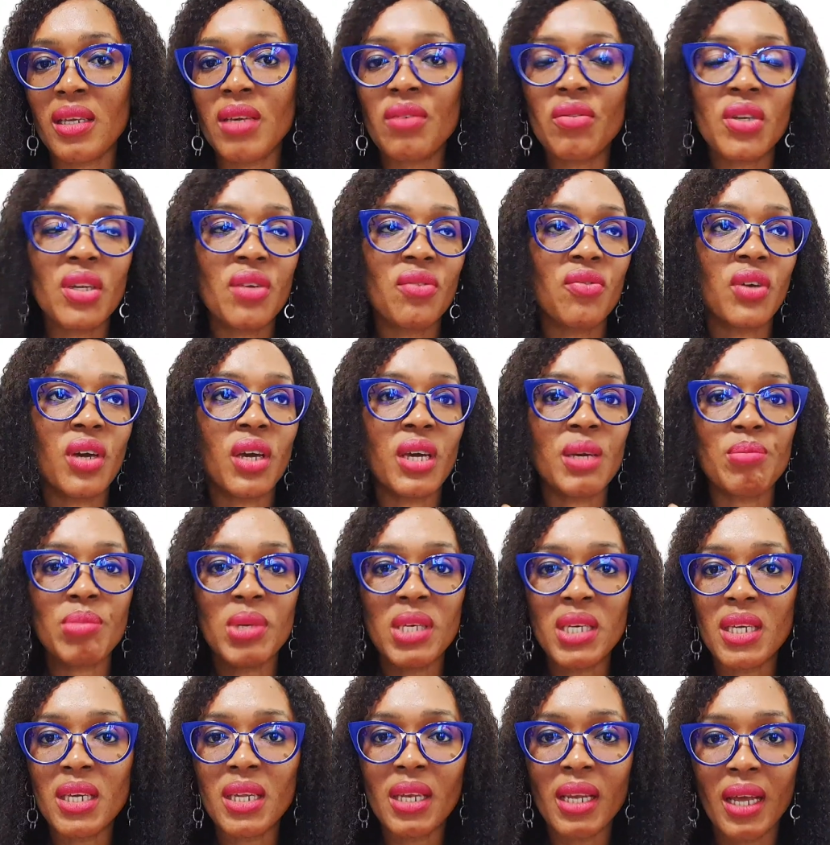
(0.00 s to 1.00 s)
Even if you're a
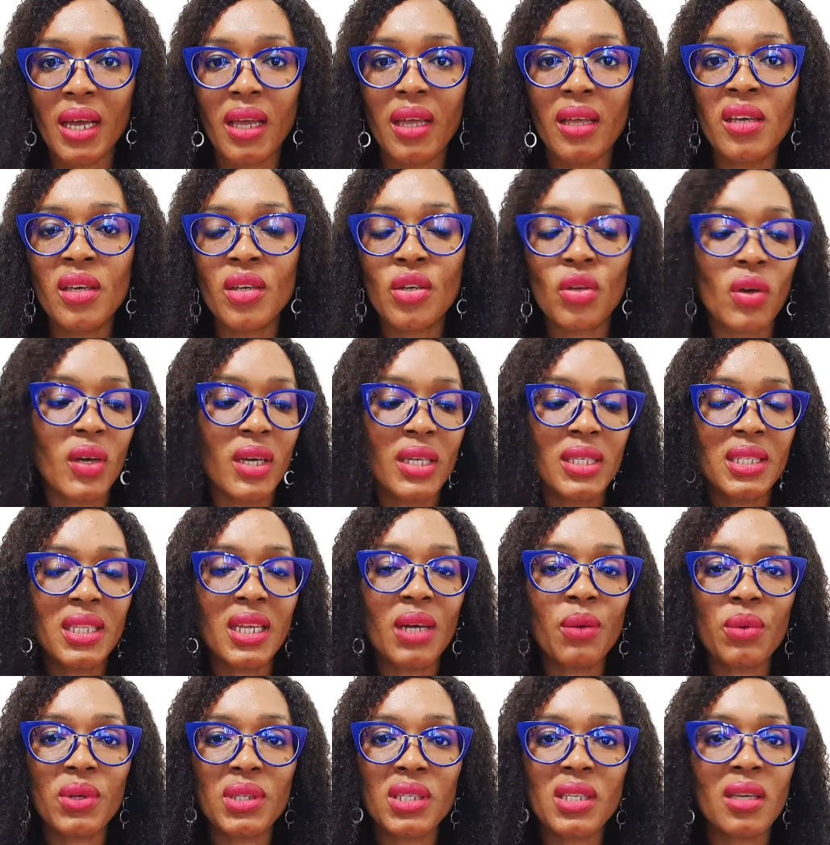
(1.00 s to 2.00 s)
beginner, you can
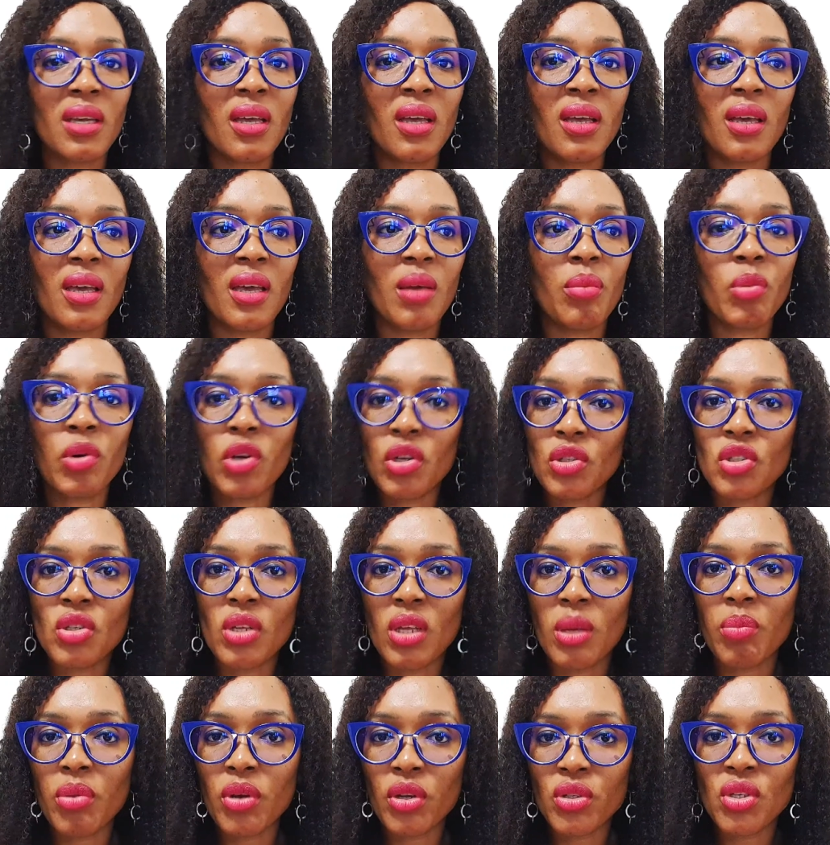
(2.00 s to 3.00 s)
start with a
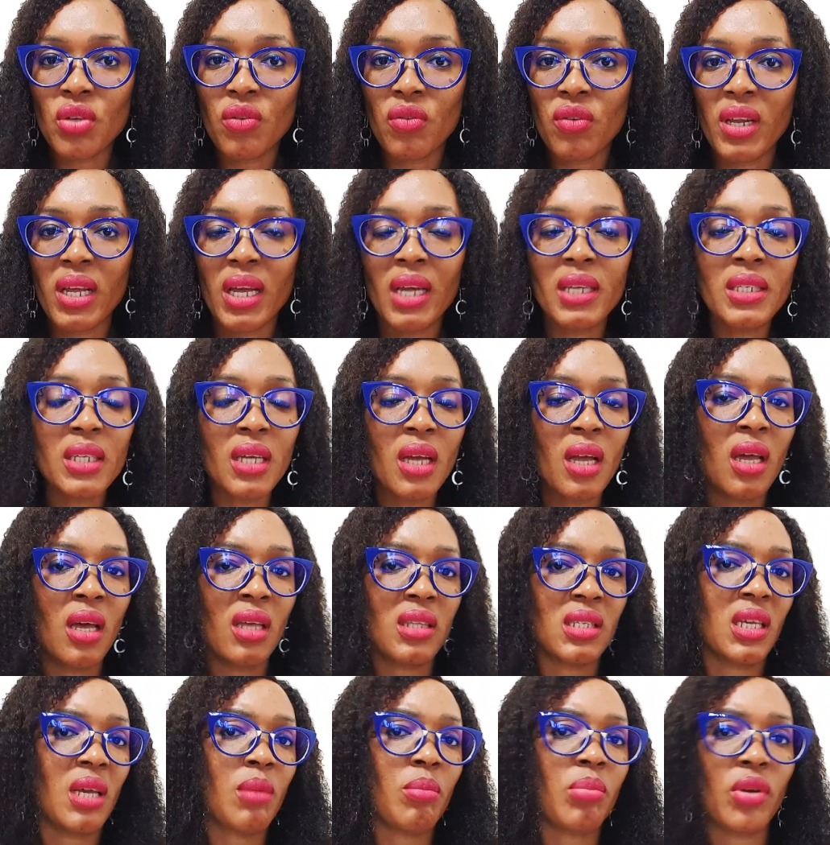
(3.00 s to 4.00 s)
plot of land,
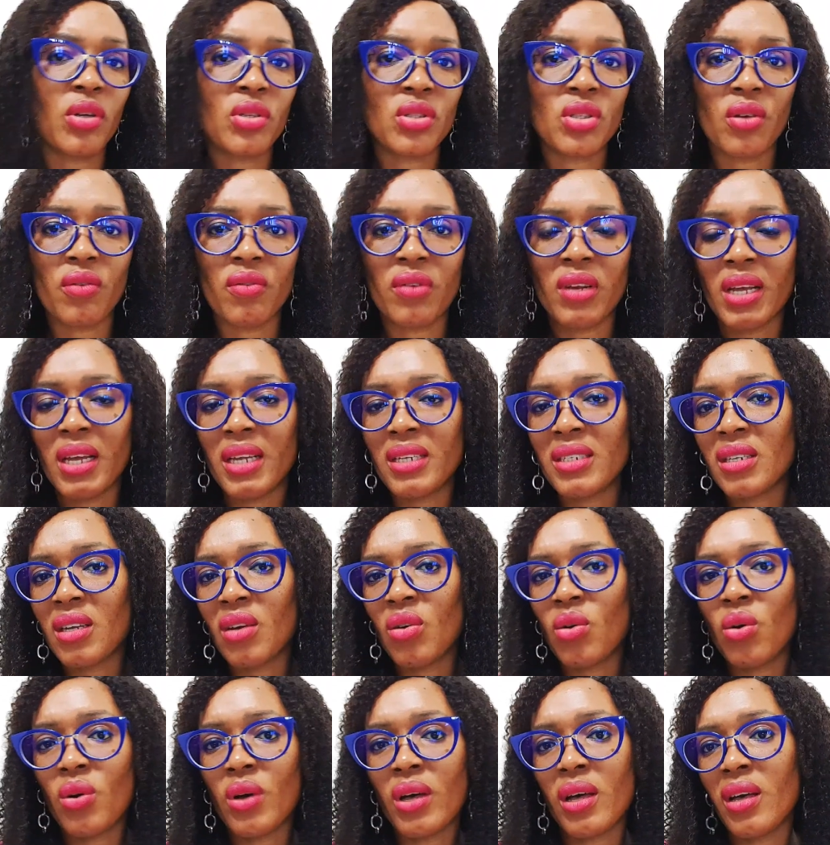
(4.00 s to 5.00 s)
10 plots of land,
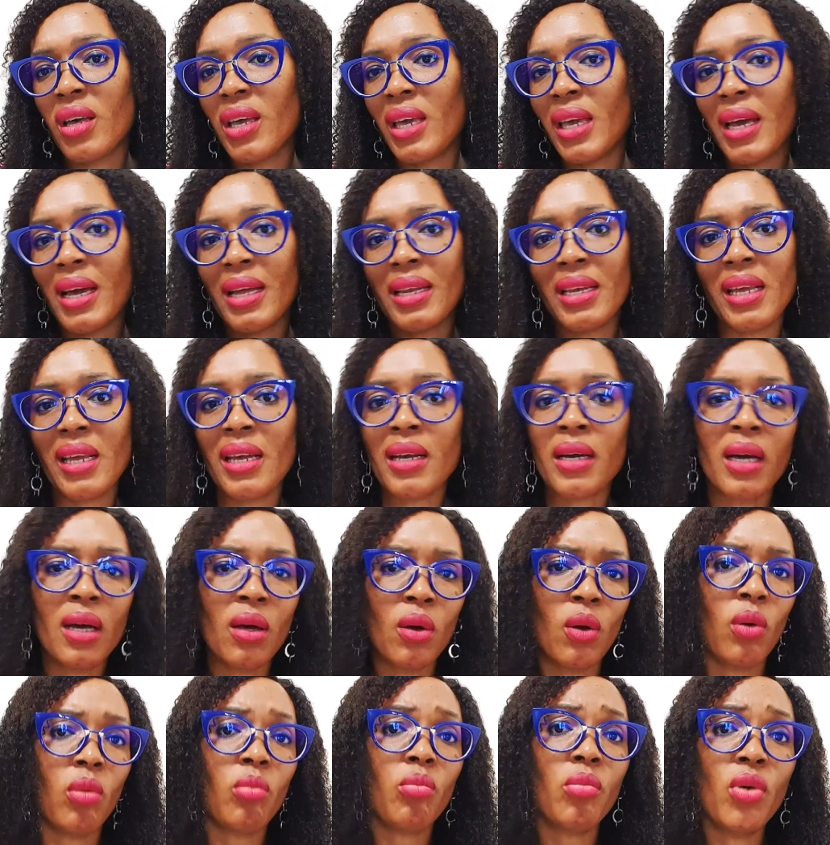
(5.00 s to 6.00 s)
or an acre
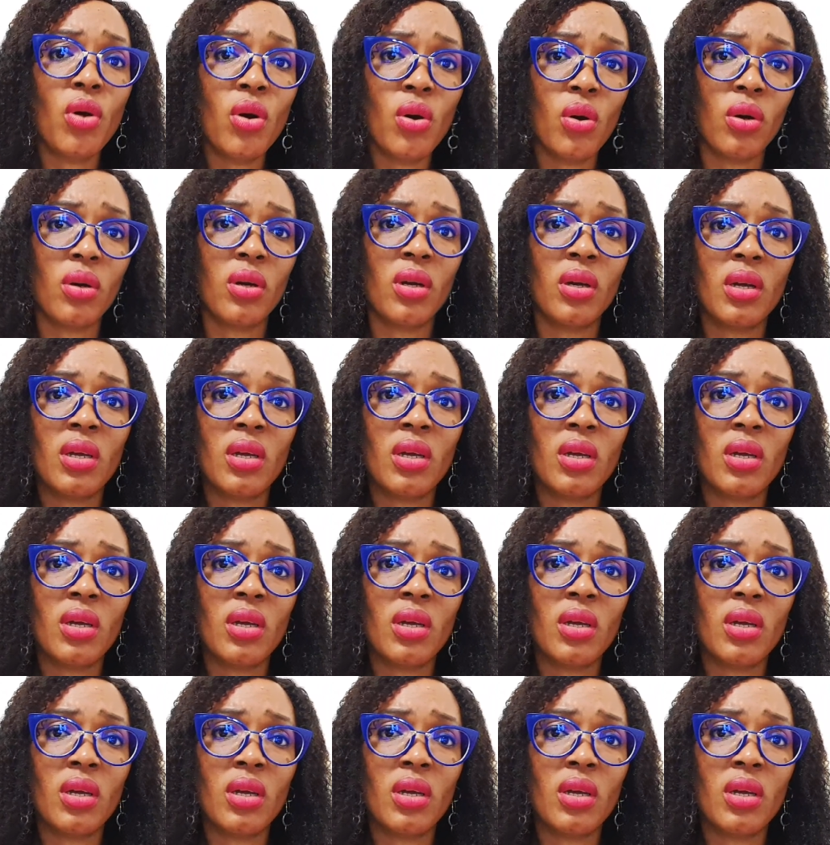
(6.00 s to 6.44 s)
or more.